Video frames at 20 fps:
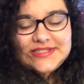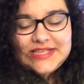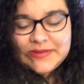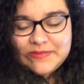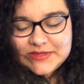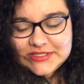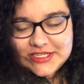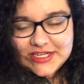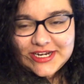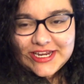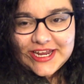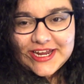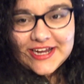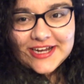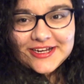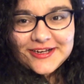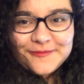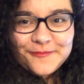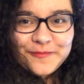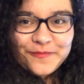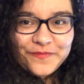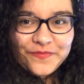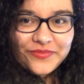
same as on here.